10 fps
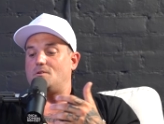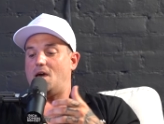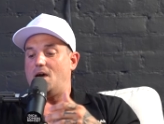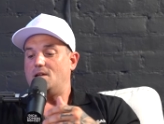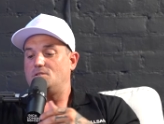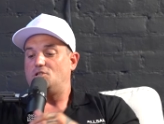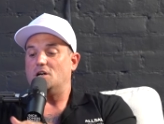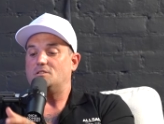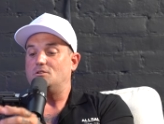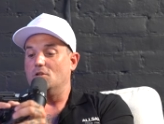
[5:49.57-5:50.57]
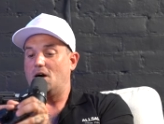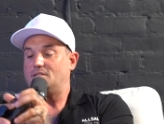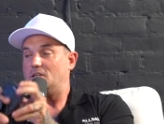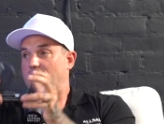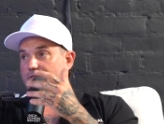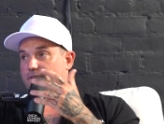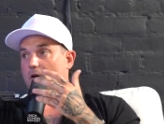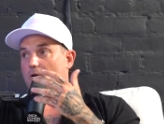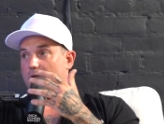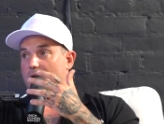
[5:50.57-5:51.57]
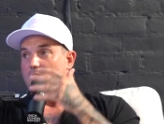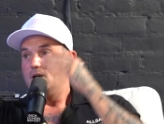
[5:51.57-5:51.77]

can, just utilizing your phone.